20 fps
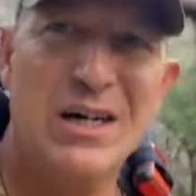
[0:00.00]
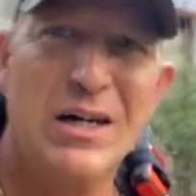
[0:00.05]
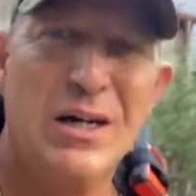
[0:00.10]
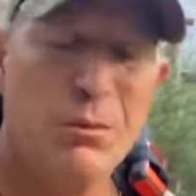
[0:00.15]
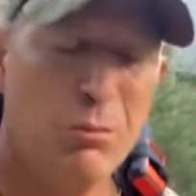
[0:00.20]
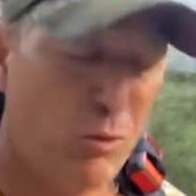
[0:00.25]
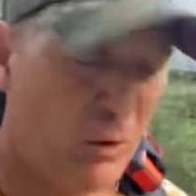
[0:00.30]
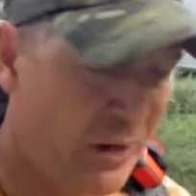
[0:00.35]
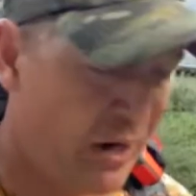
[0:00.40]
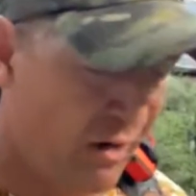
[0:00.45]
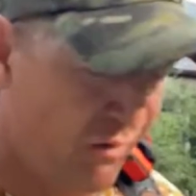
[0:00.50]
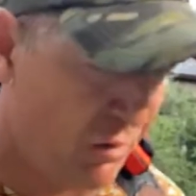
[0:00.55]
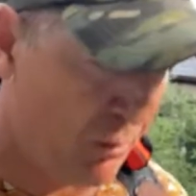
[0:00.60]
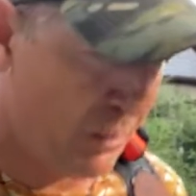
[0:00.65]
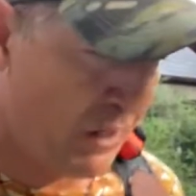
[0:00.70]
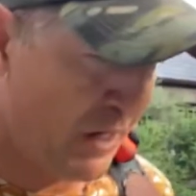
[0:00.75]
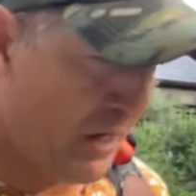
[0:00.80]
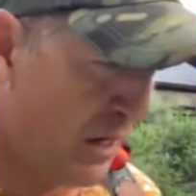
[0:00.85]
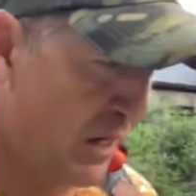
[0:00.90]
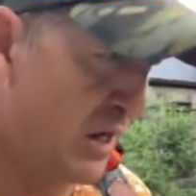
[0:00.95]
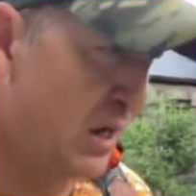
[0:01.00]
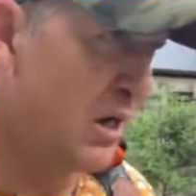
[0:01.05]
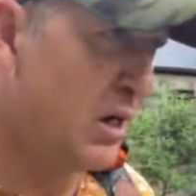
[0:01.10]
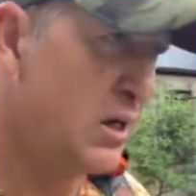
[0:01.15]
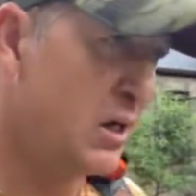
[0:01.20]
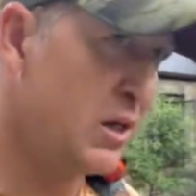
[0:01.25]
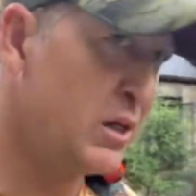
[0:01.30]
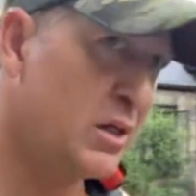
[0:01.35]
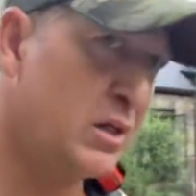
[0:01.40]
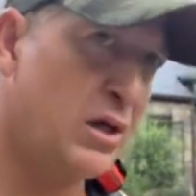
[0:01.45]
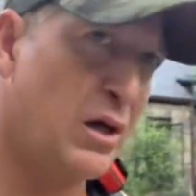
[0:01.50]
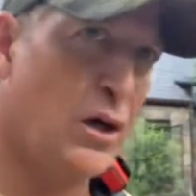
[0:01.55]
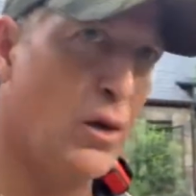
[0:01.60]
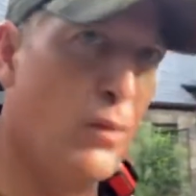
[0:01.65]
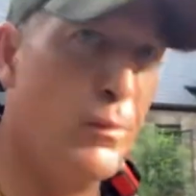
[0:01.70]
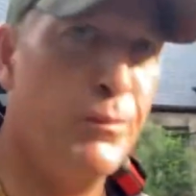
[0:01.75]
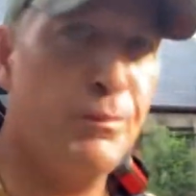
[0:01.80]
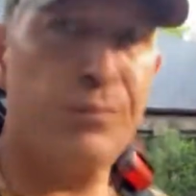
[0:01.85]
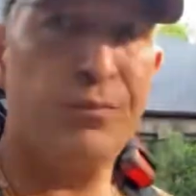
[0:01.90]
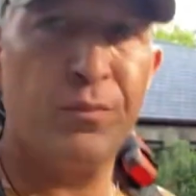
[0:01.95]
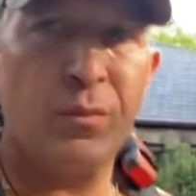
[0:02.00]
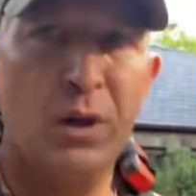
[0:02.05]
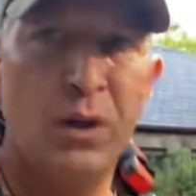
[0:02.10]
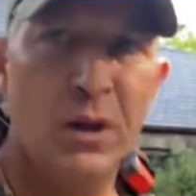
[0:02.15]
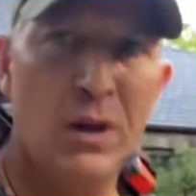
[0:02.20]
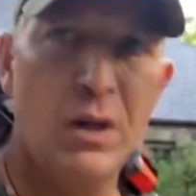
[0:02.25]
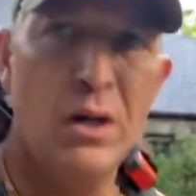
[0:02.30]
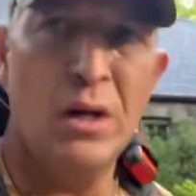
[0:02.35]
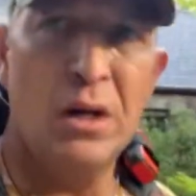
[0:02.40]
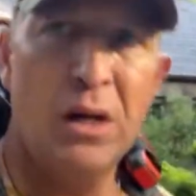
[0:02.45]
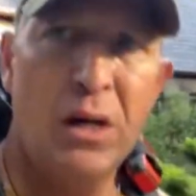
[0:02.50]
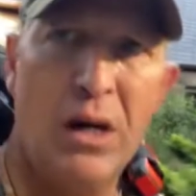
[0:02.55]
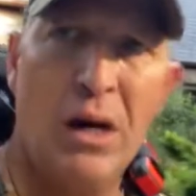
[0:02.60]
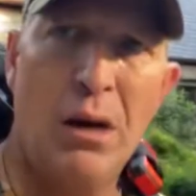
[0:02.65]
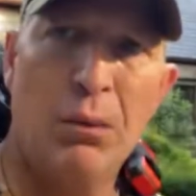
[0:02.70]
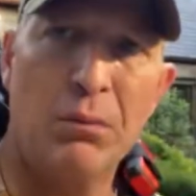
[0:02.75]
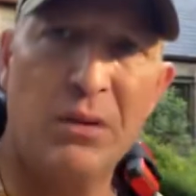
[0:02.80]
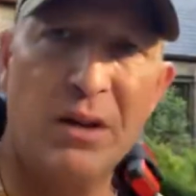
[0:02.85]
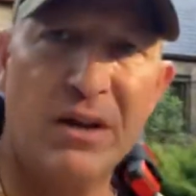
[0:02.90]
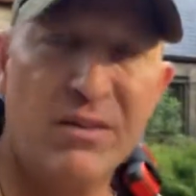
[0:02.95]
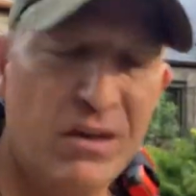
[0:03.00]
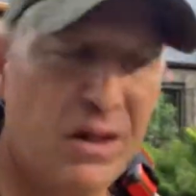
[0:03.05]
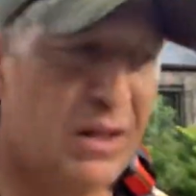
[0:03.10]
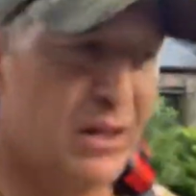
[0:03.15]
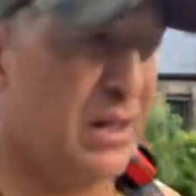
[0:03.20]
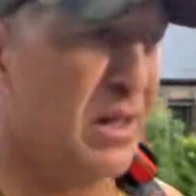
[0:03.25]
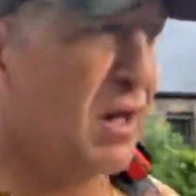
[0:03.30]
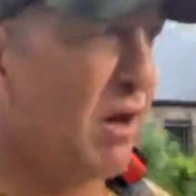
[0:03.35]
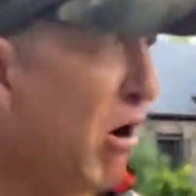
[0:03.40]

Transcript: Morning, everybody. So I'm leaving the